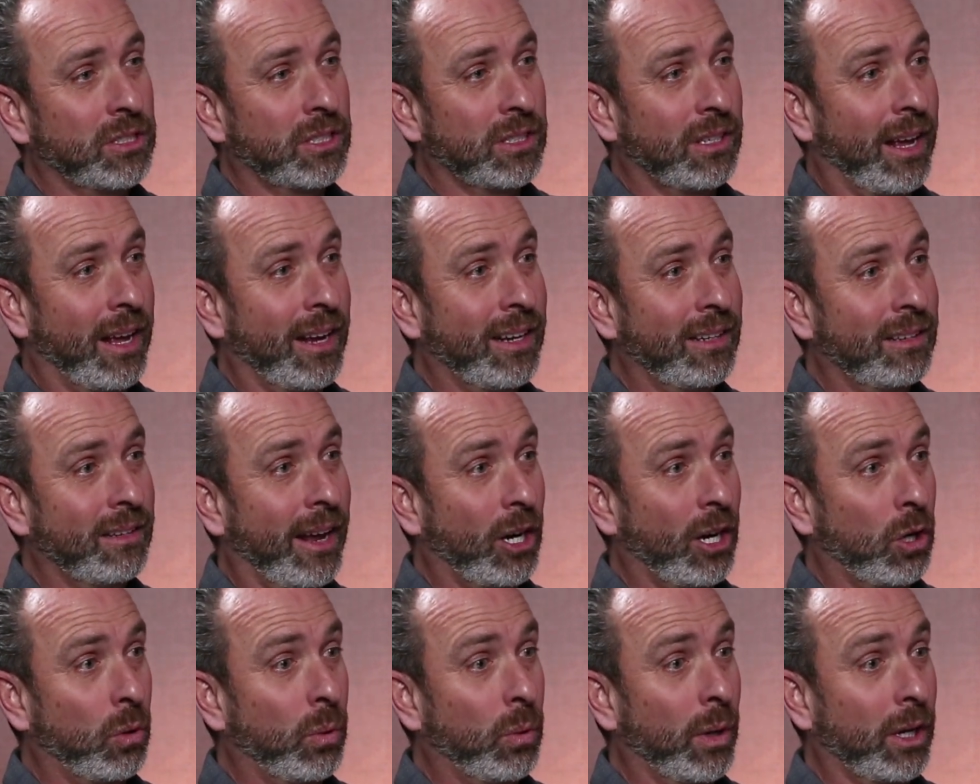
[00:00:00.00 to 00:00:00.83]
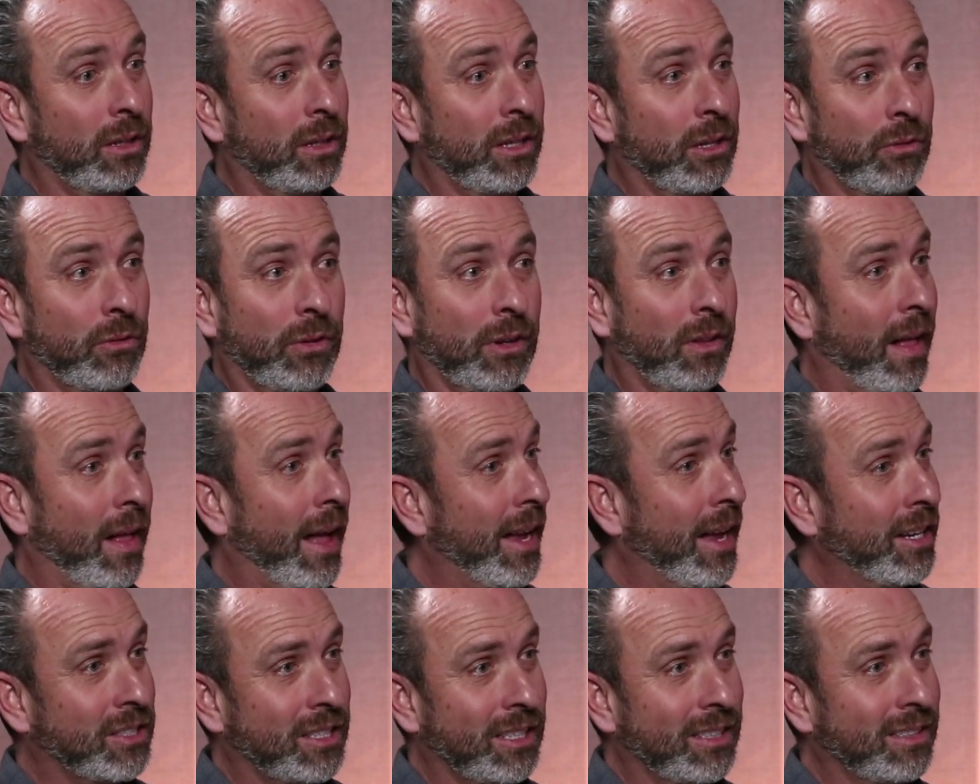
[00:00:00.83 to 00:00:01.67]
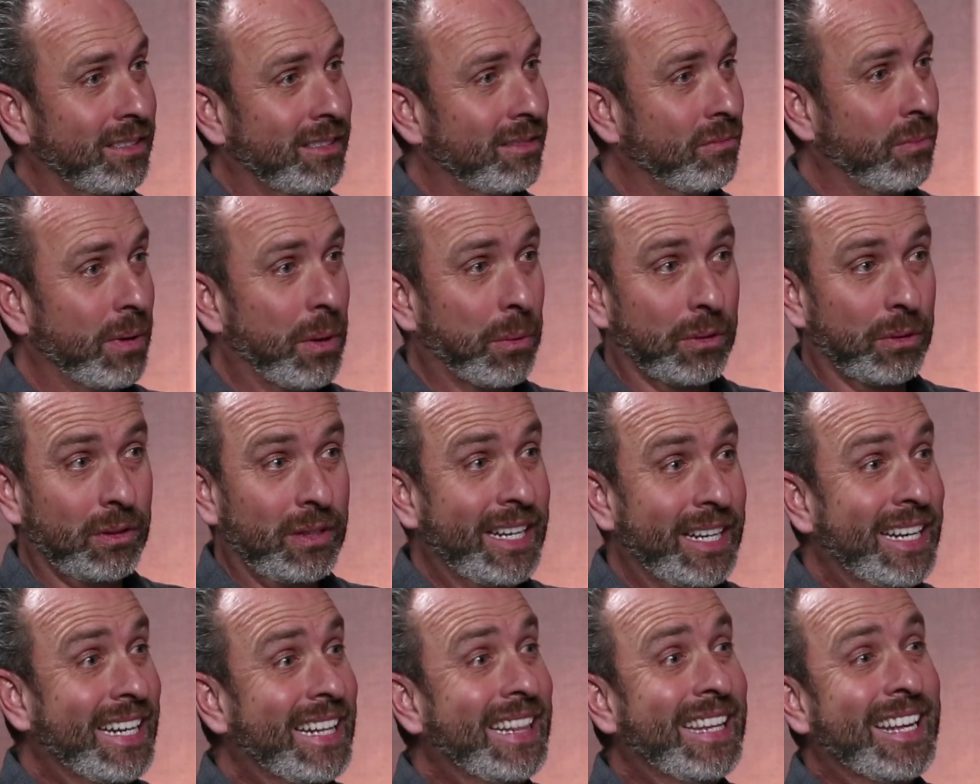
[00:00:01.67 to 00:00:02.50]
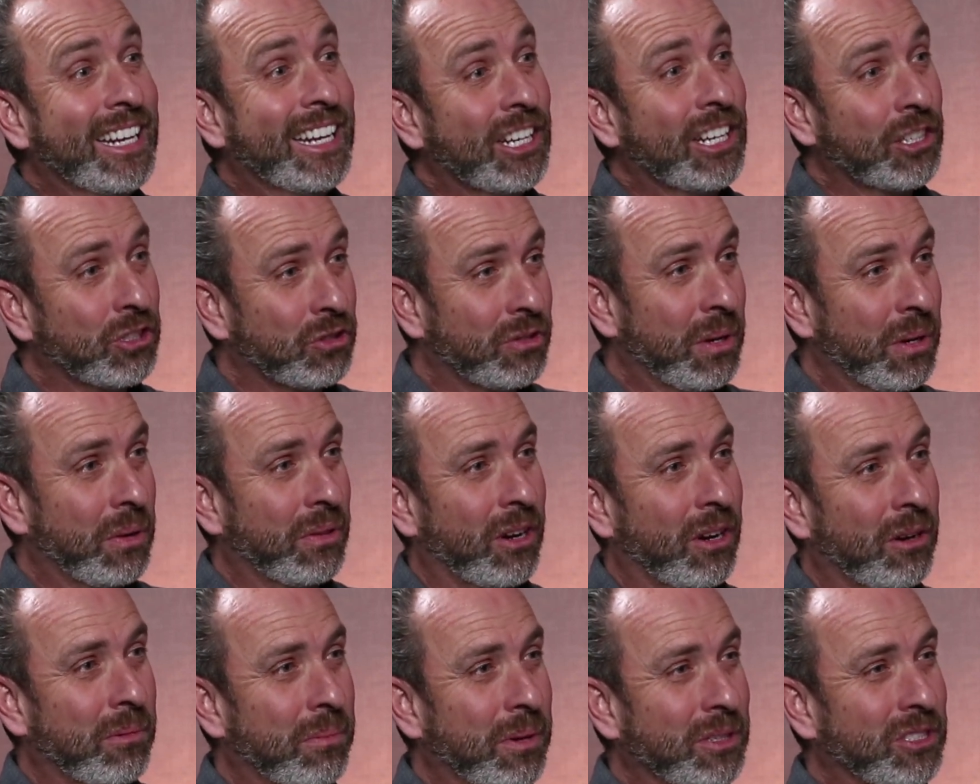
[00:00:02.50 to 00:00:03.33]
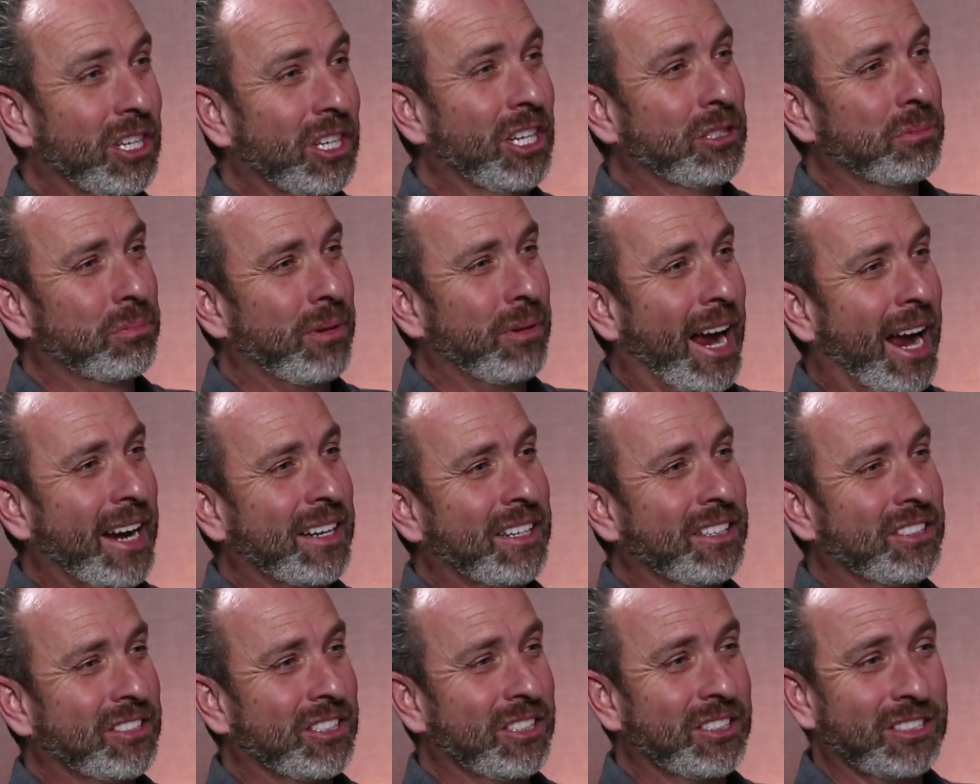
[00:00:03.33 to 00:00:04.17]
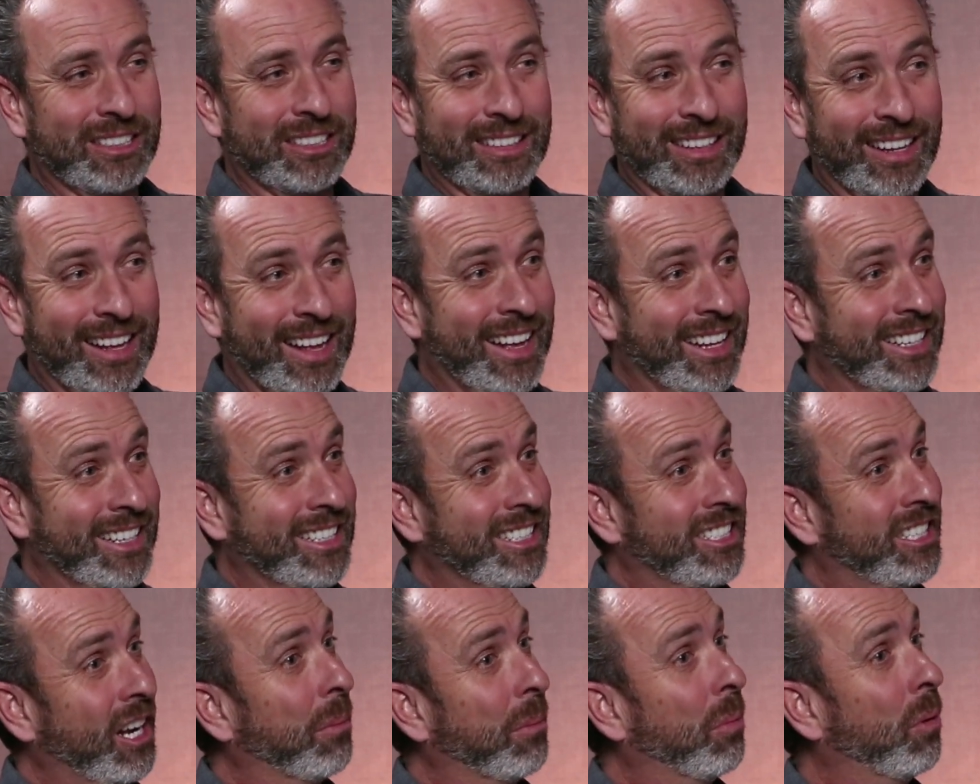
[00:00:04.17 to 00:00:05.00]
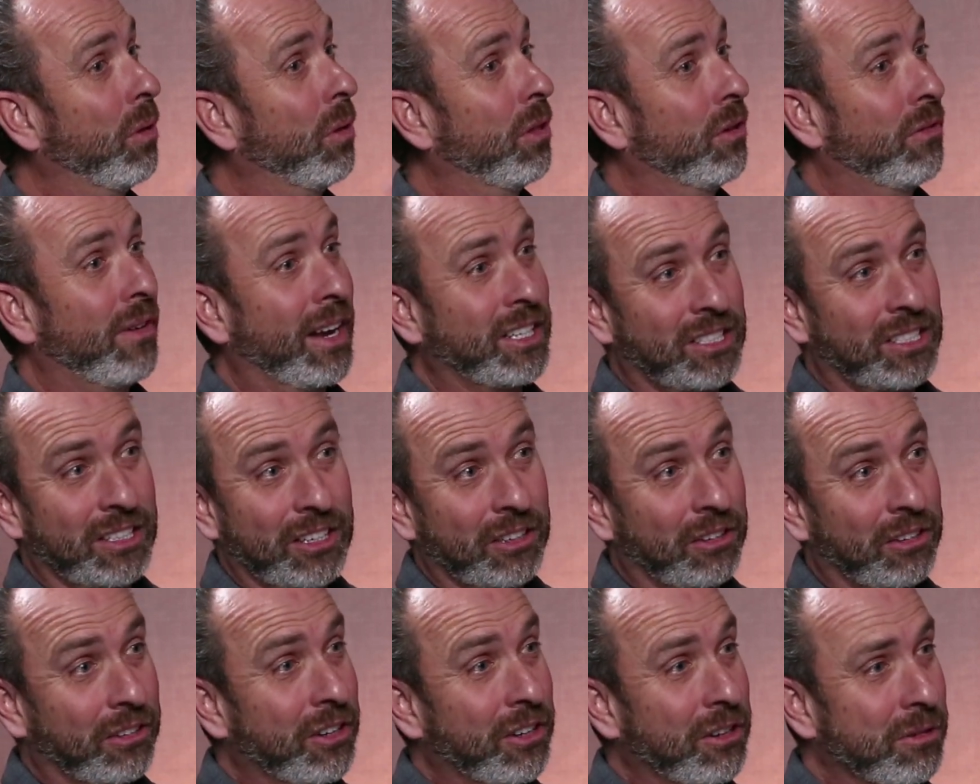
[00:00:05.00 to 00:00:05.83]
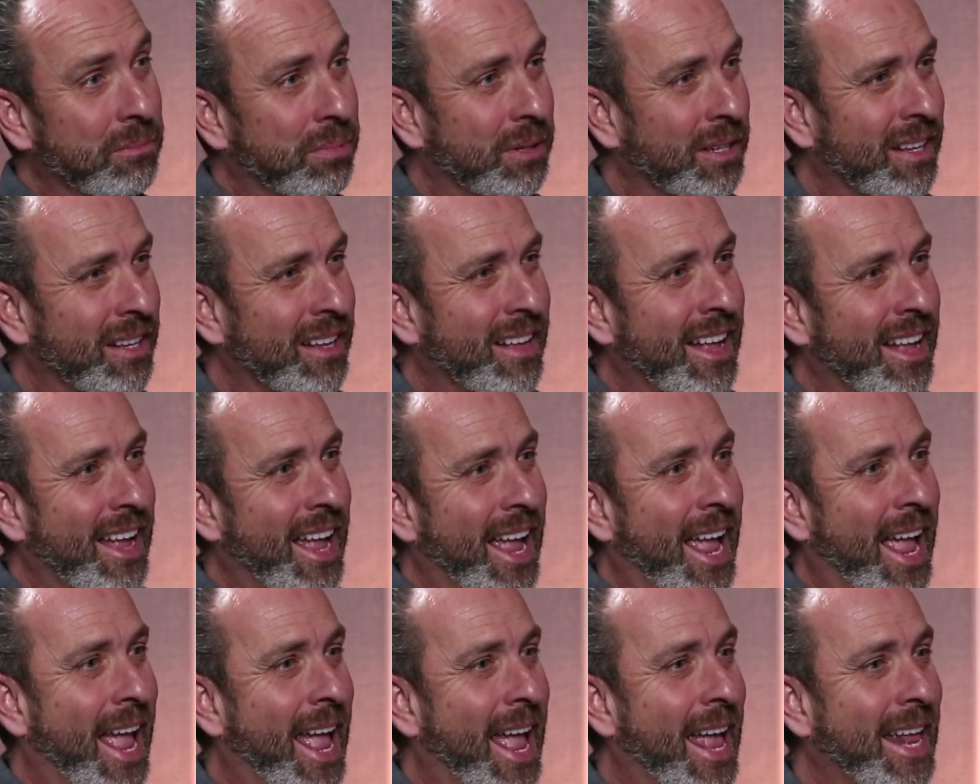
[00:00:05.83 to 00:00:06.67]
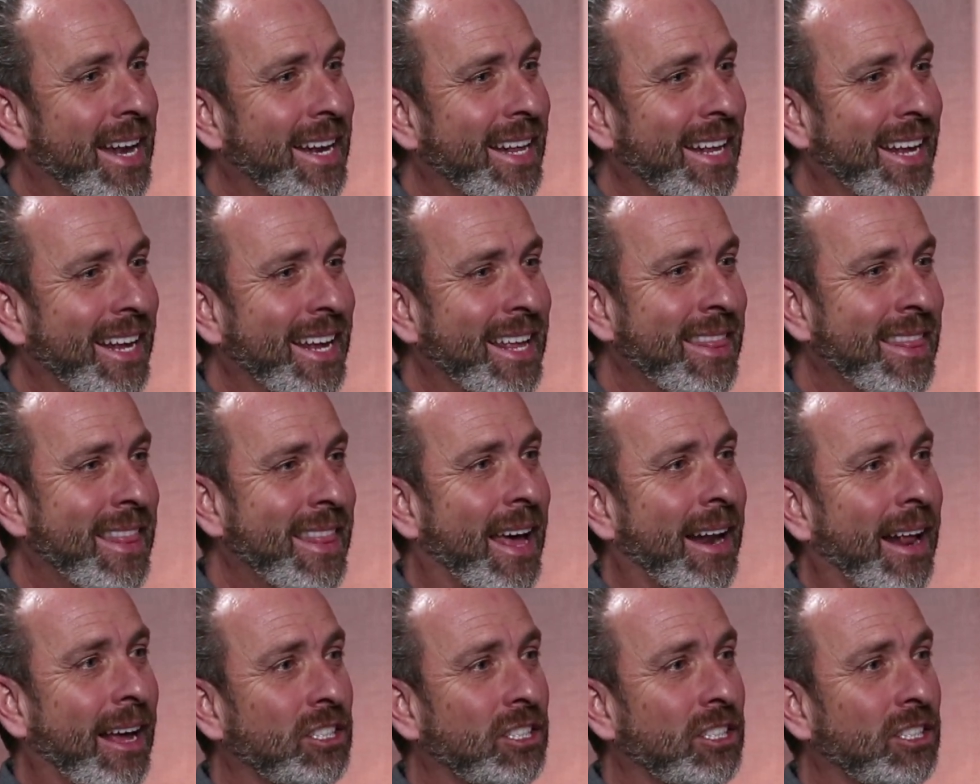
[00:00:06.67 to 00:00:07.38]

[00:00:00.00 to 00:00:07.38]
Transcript: And I, I quickly realized that we were leading the industry with our business practices and double the rest of the group. And in that, I